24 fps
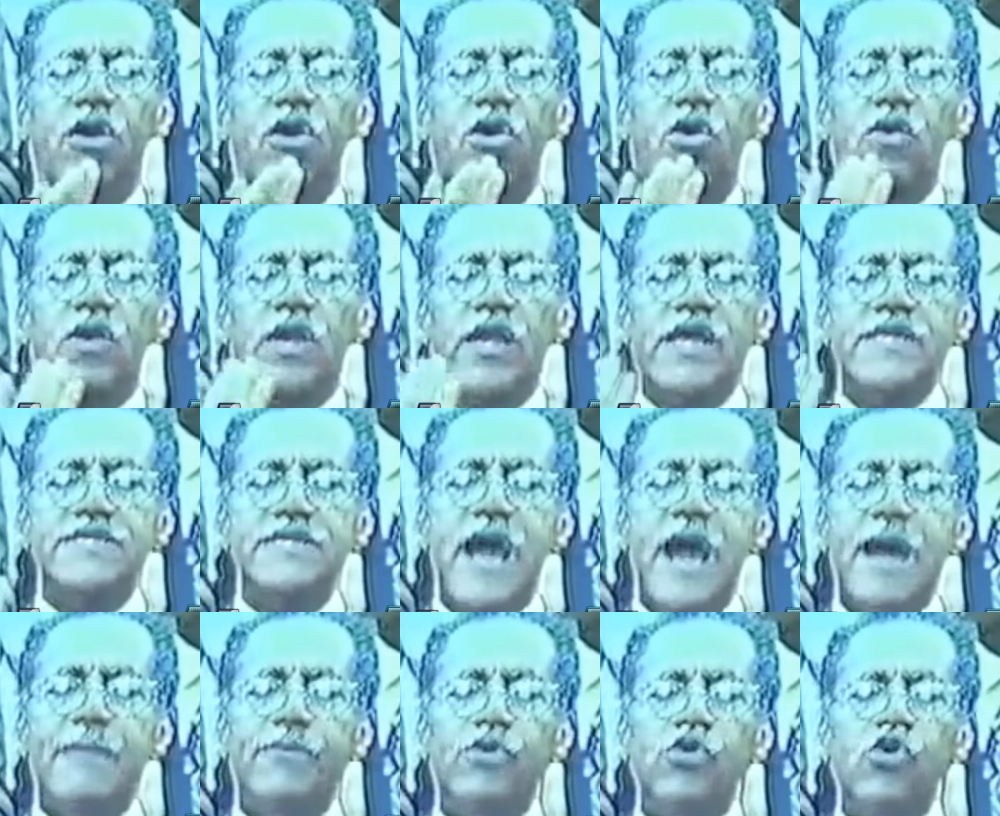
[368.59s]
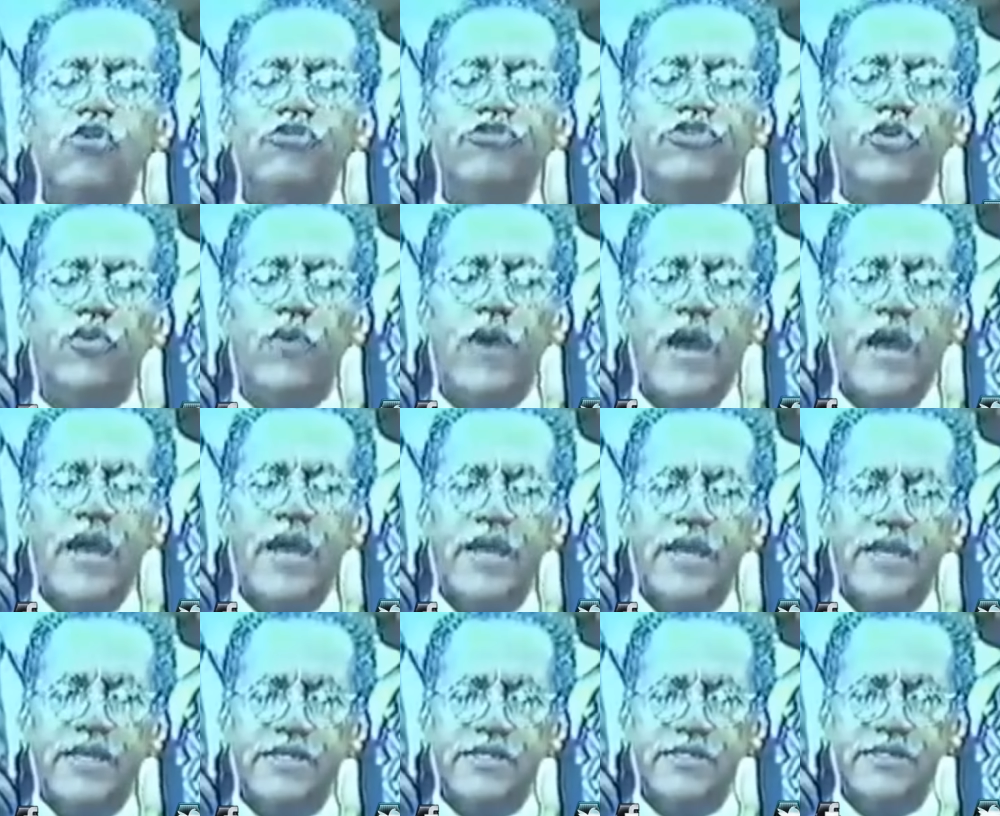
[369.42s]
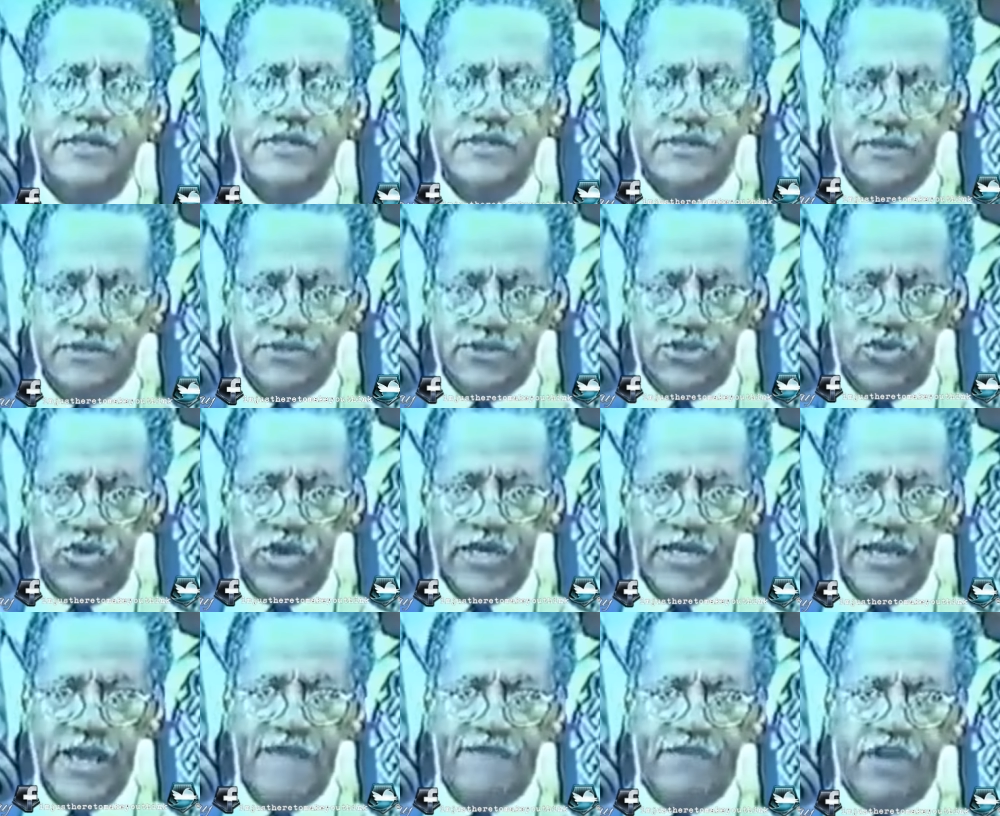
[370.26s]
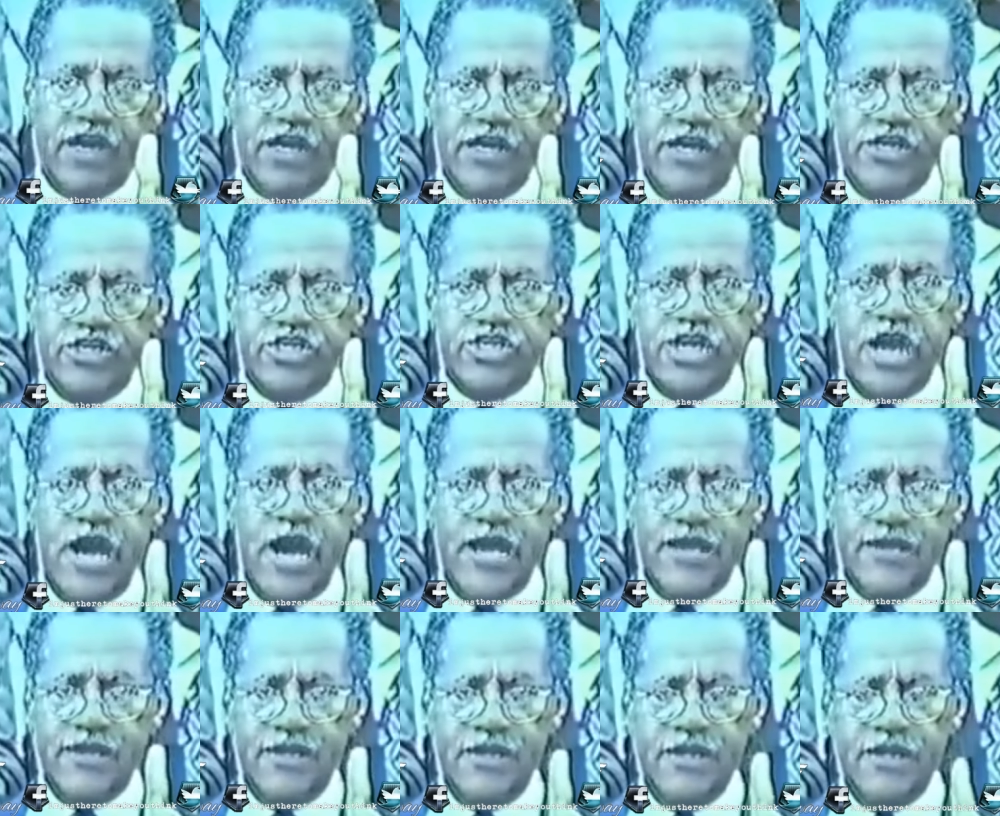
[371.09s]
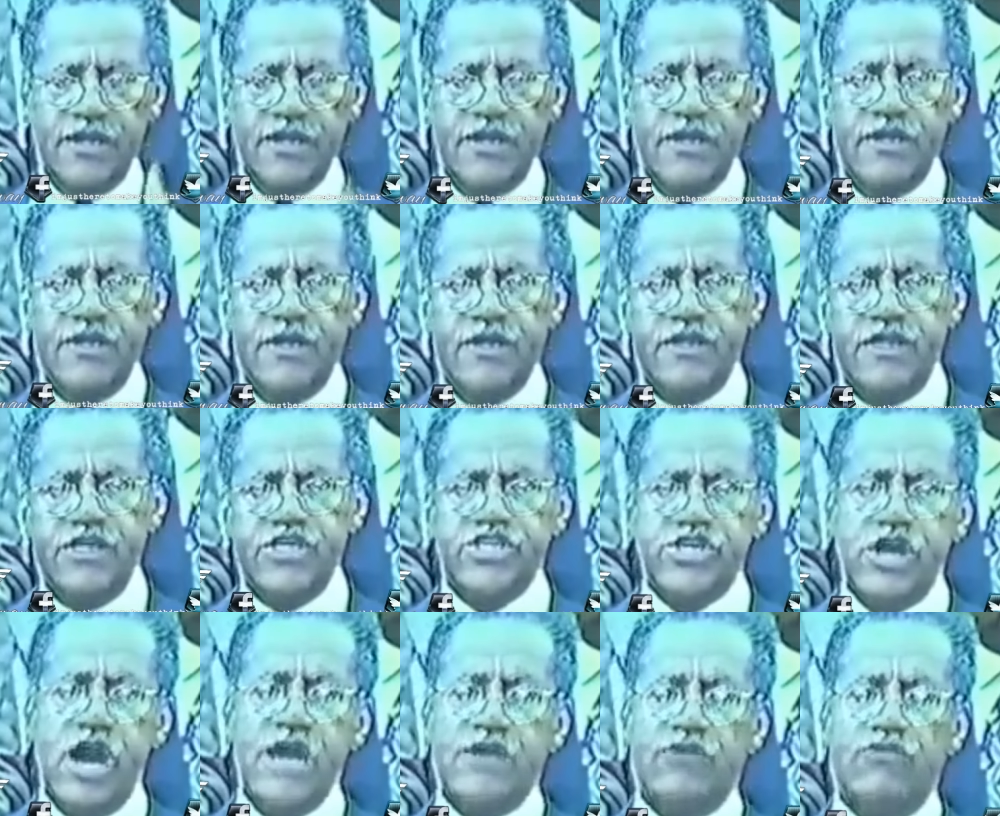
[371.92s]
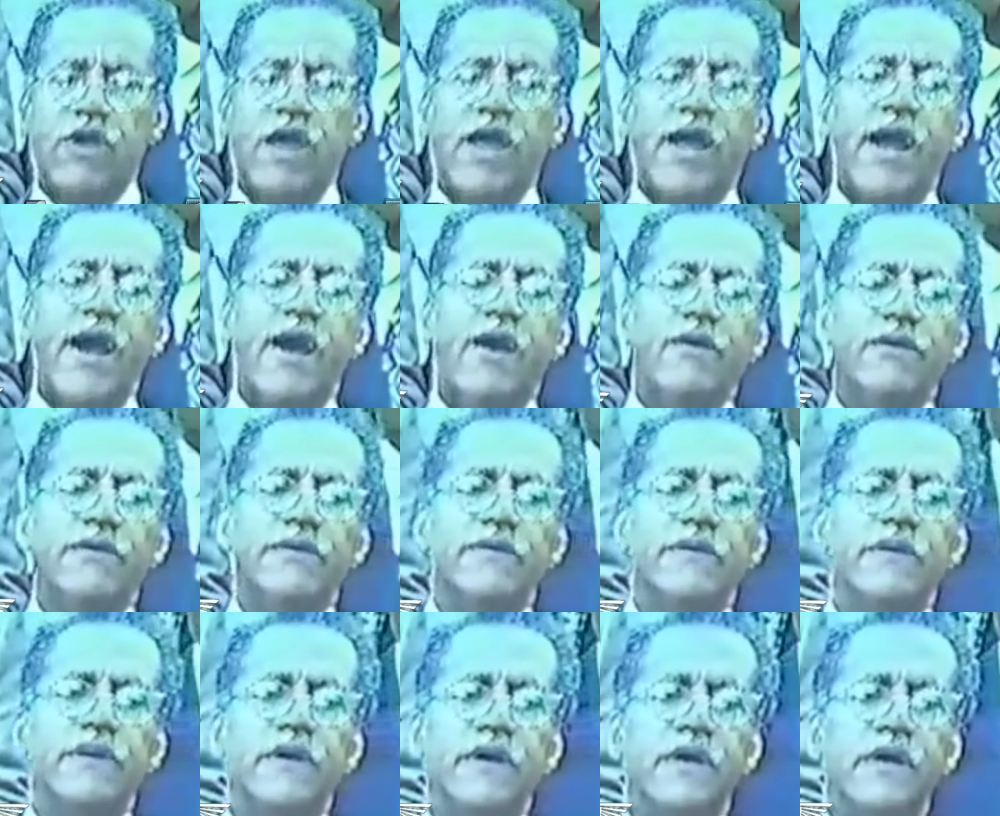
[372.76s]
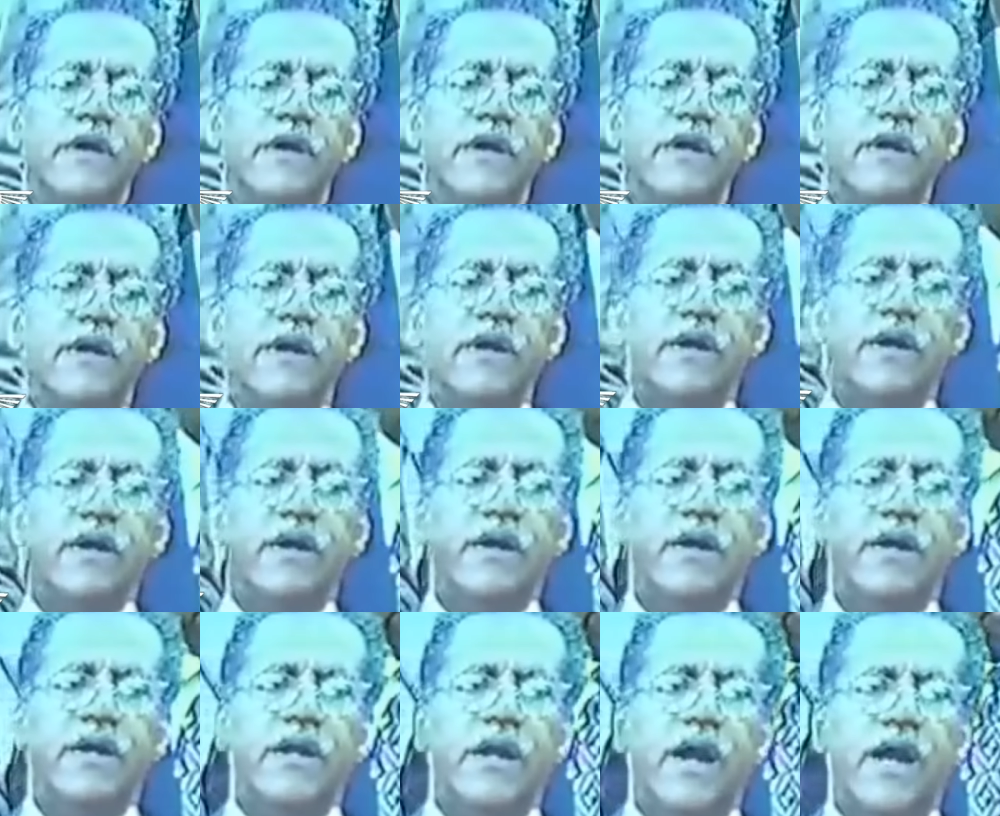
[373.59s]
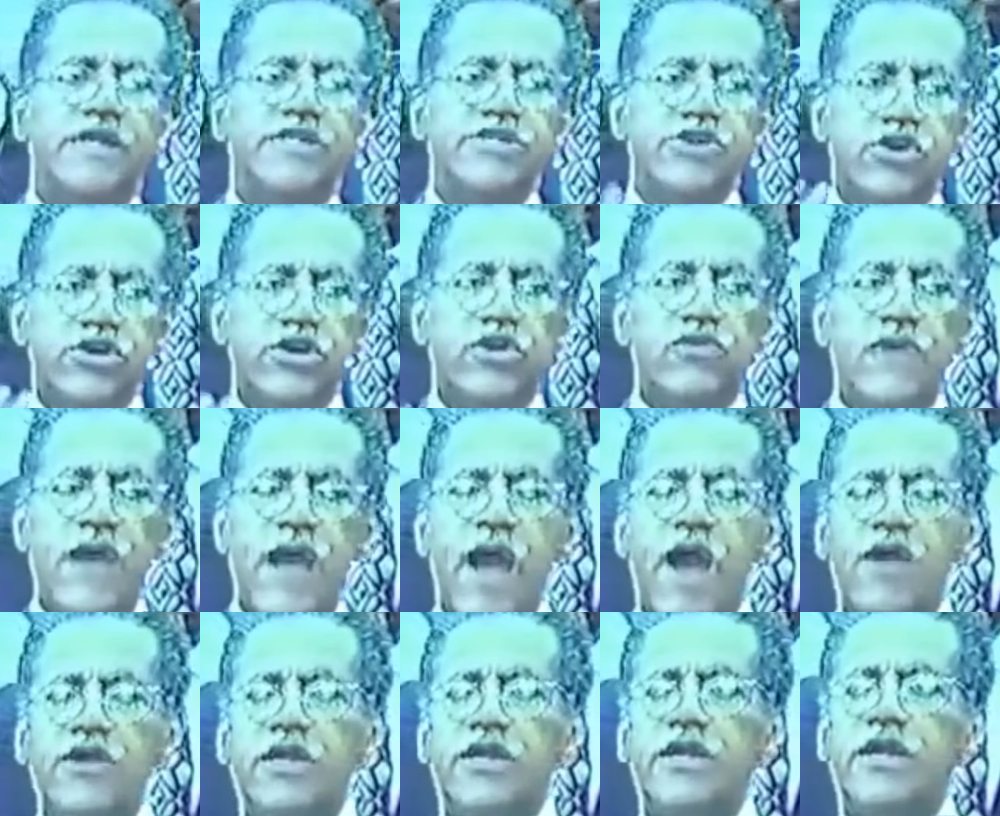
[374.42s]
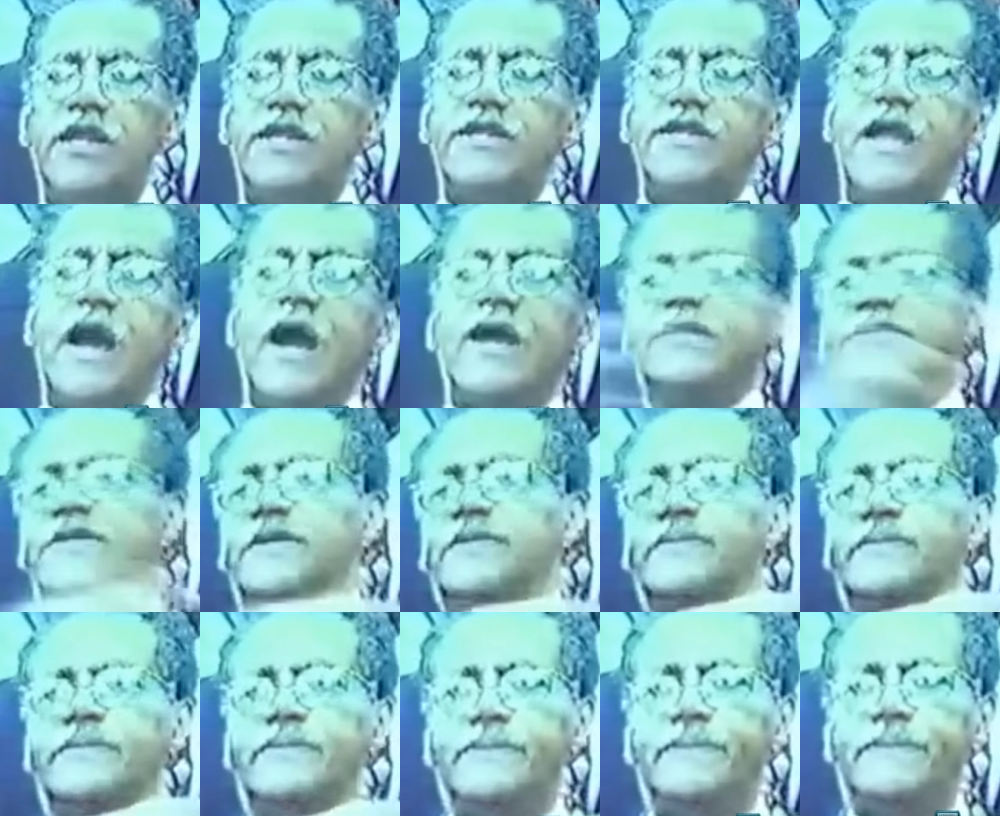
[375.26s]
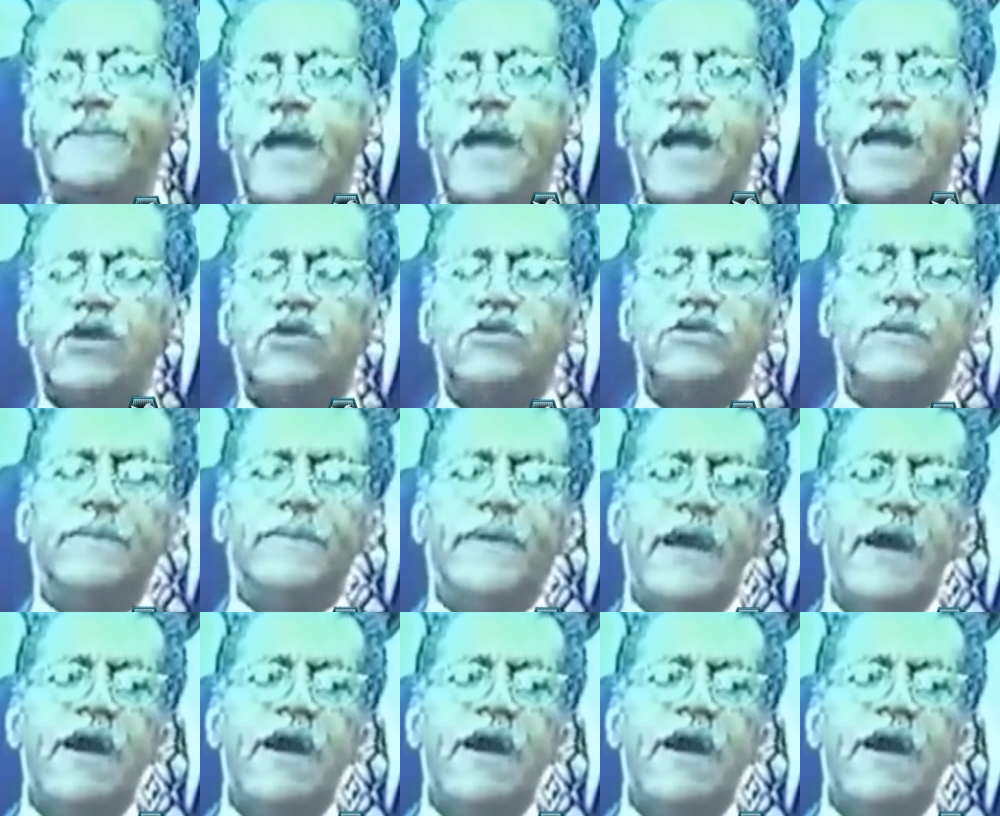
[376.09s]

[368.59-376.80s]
Only as I moved away so we could have a clear shot, the shot rang out. Thank you violin knocked him back on the